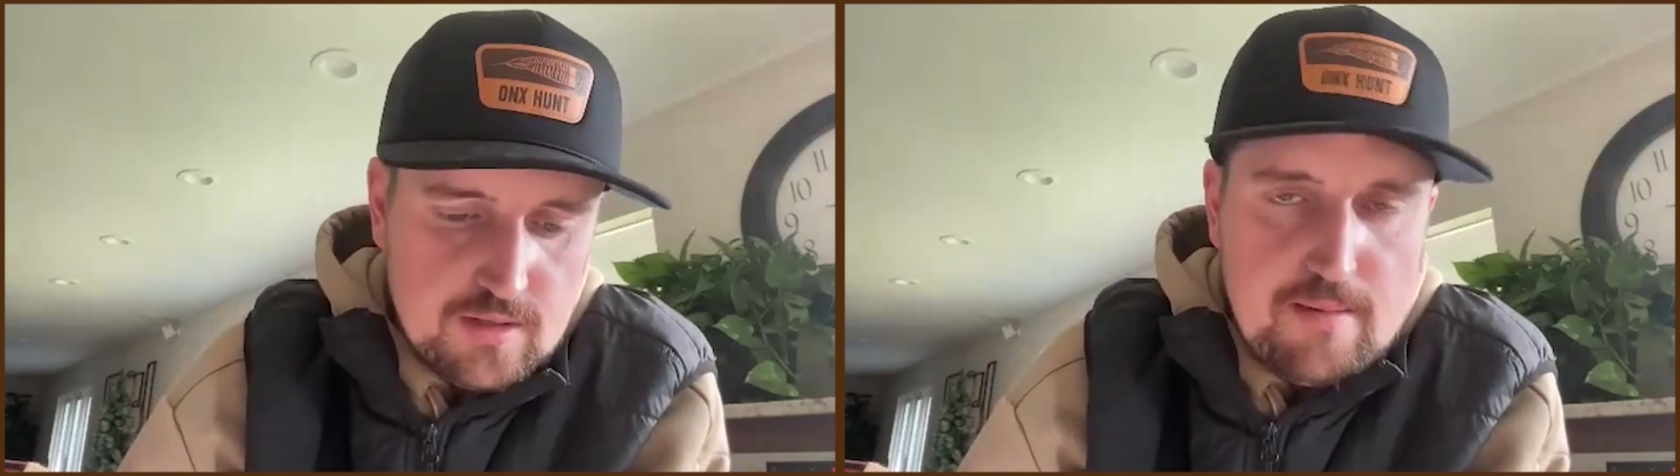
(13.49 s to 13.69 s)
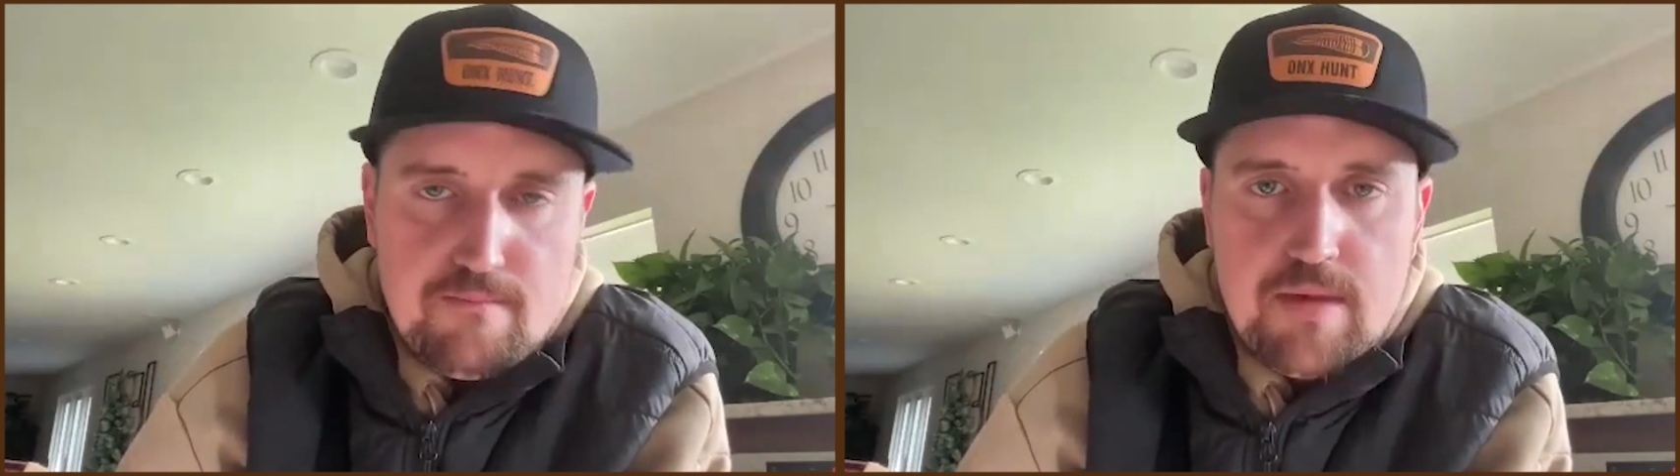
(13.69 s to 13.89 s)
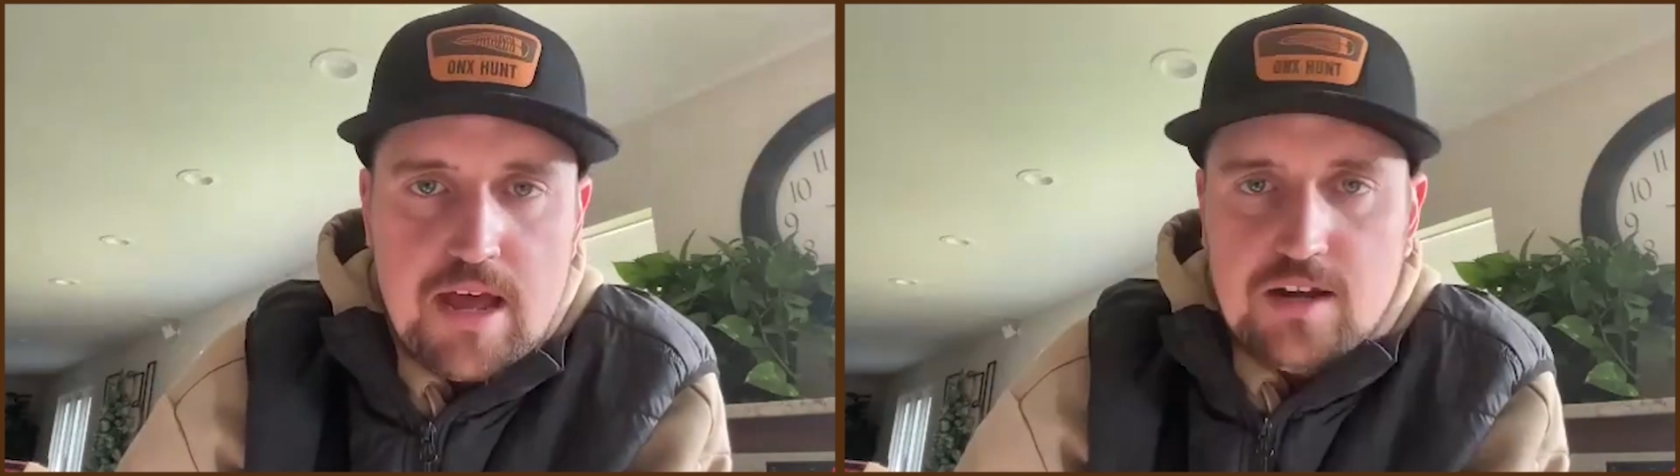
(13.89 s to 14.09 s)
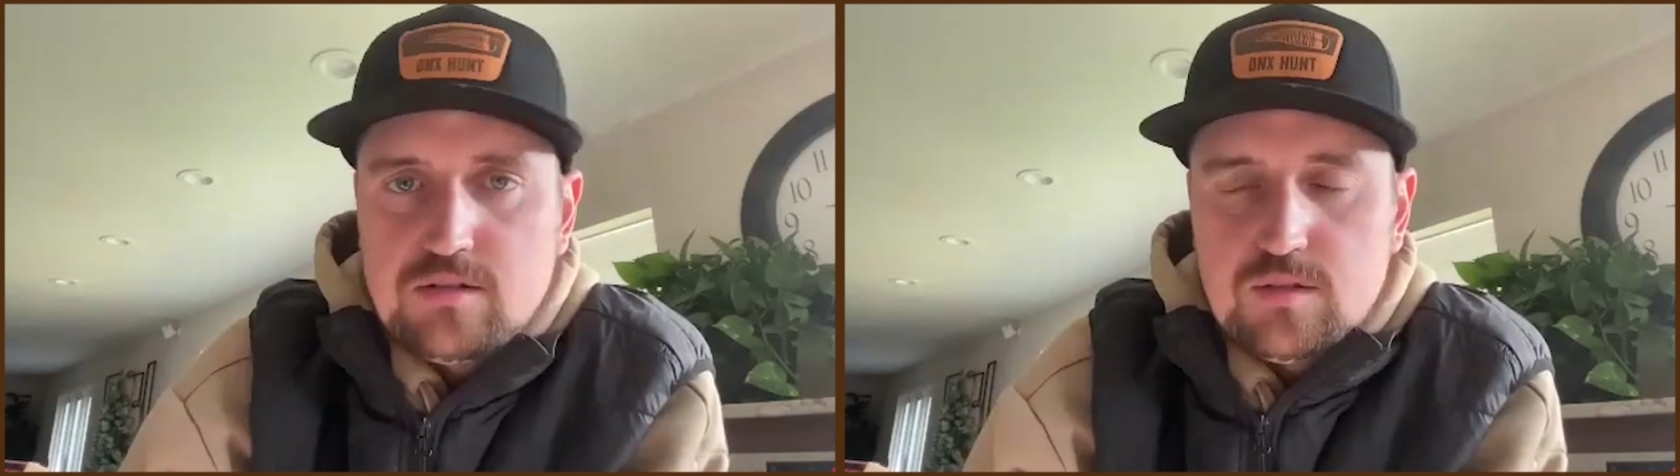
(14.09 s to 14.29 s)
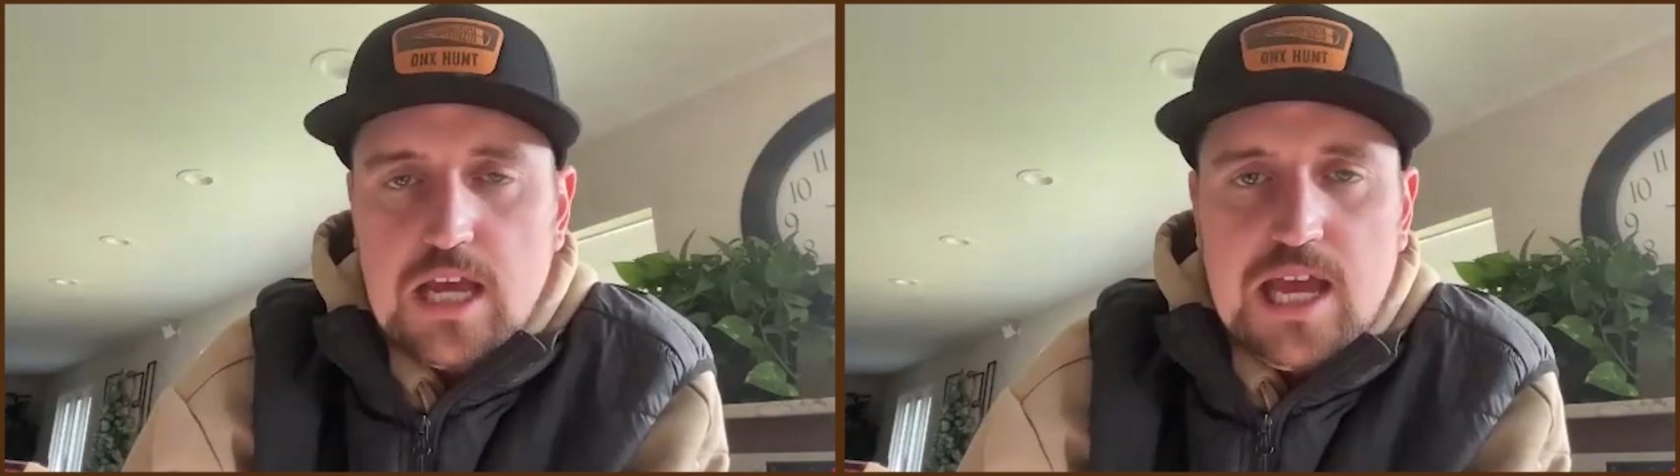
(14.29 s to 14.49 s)
that
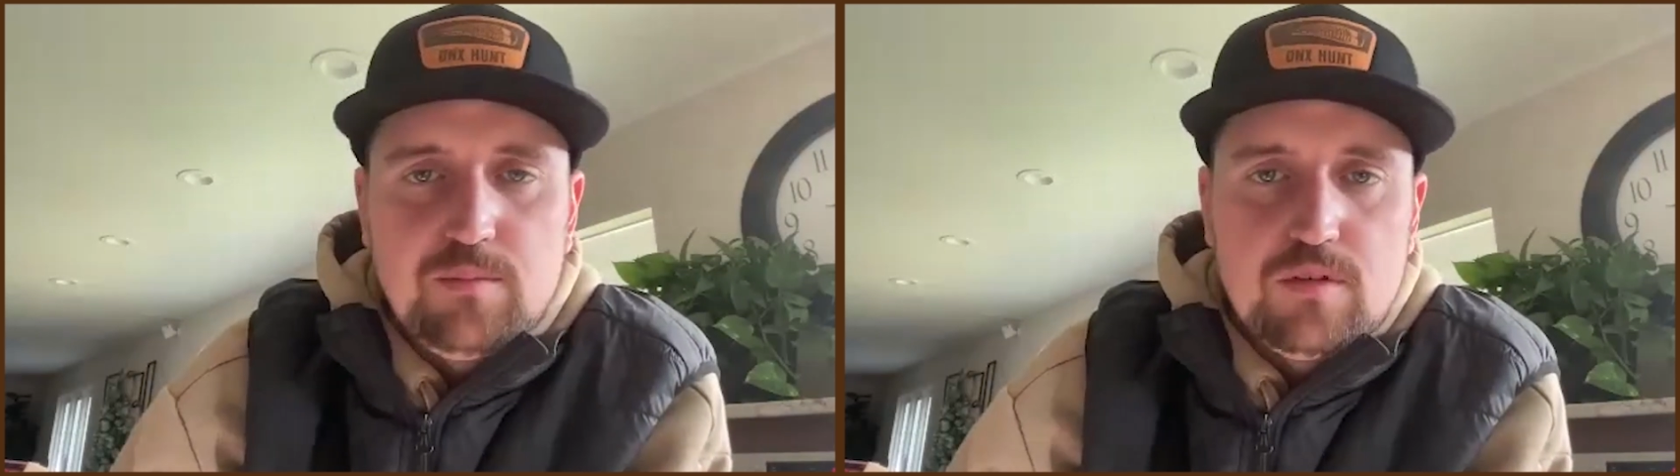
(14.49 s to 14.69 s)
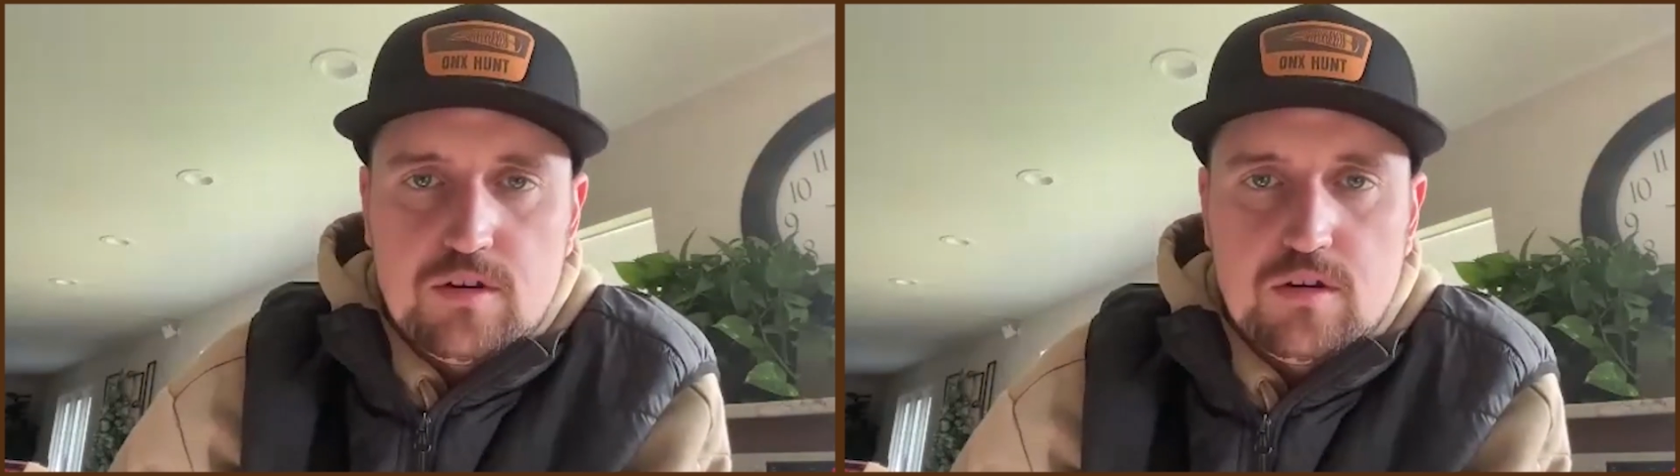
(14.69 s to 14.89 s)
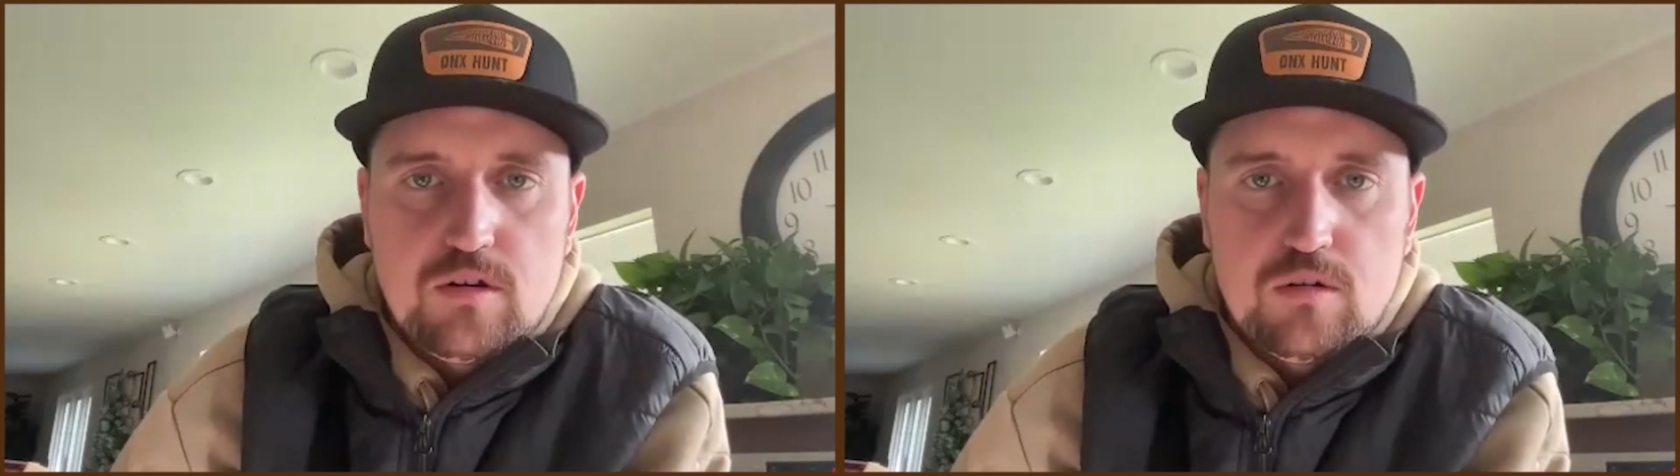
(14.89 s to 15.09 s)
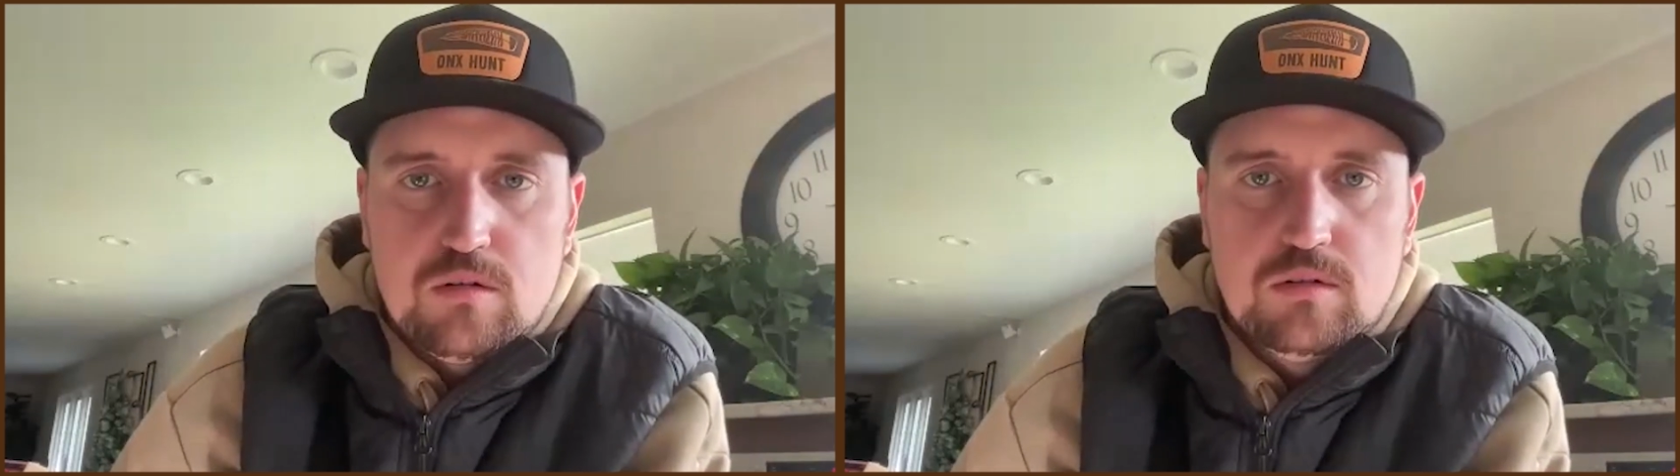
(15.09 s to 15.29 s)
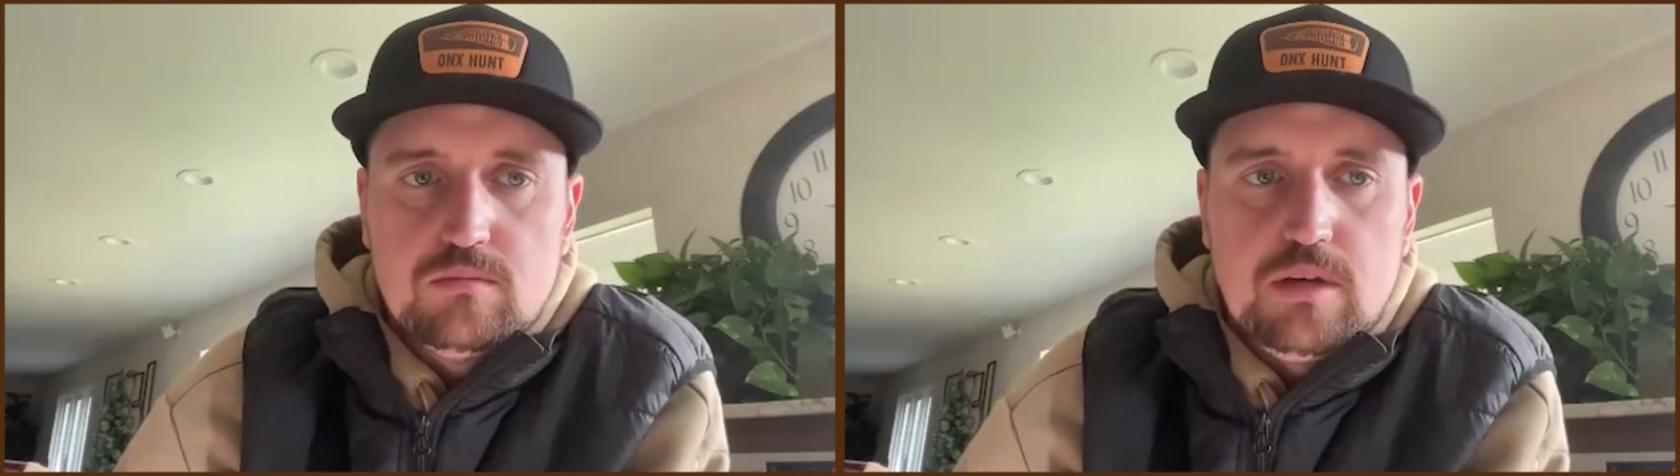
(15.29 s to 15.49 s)
match the time of year,